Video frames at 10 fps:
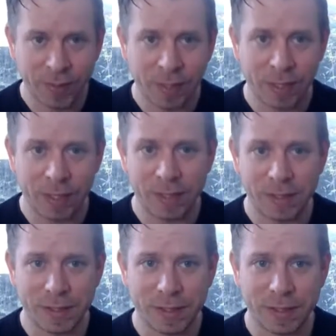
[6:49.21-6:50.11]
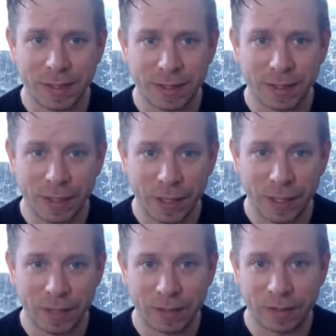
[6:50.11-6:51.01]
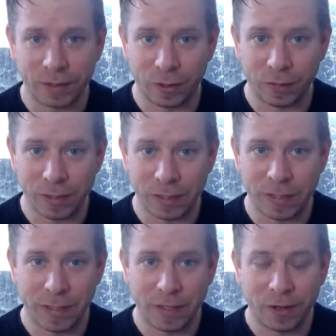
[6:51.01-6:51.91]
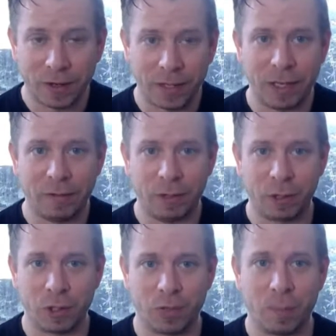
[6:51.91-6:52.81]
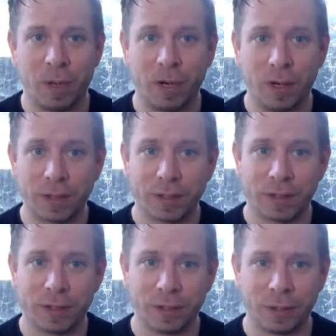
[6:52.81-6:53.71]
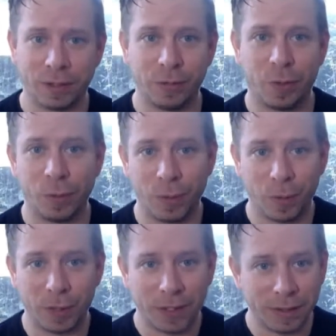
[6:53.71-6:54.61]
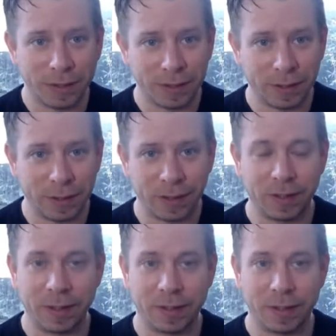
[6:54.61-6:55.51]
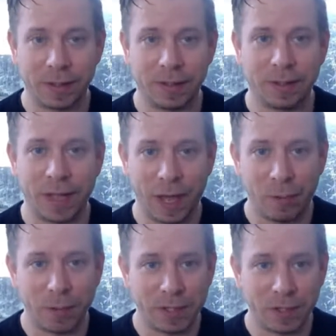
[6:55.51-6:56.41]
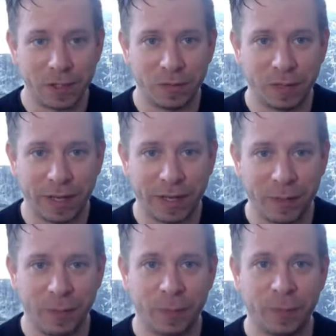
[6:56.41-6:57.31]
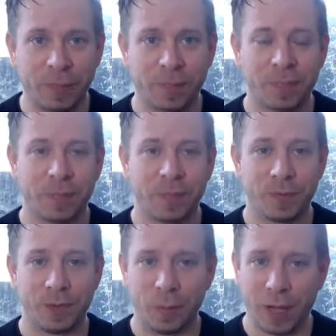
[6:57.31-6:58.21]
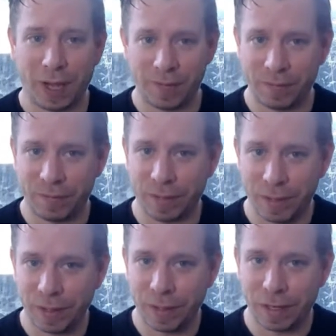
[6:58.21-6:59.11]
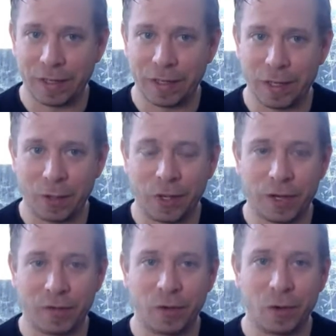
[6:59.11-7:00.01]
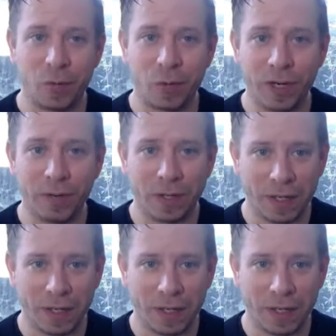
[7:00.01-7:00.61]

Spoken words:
It's obviously in our evolutionary past what we would consider the heritage of the tail. So we have, kind of got rid of the